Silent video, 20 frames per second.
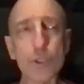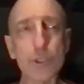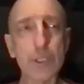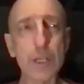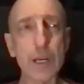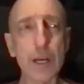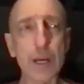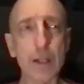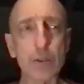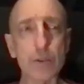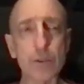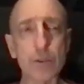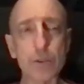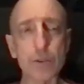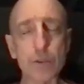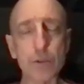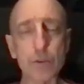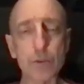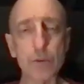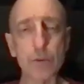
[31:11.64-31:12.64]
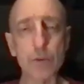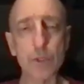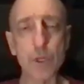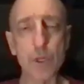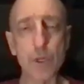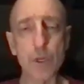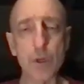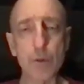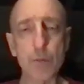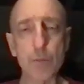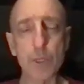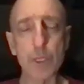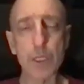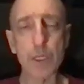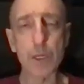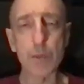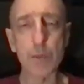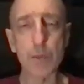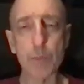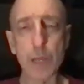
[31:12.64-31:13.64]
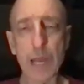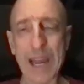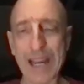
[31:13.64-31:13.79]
learned how to become